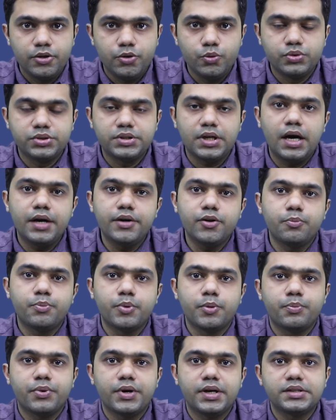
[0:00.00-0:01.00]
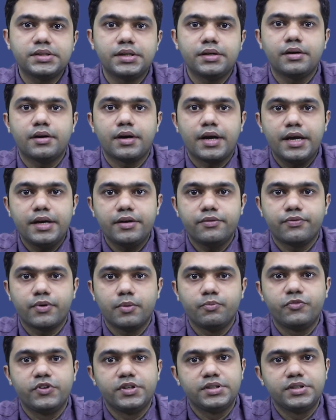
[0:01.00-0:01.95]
you start your preparation right from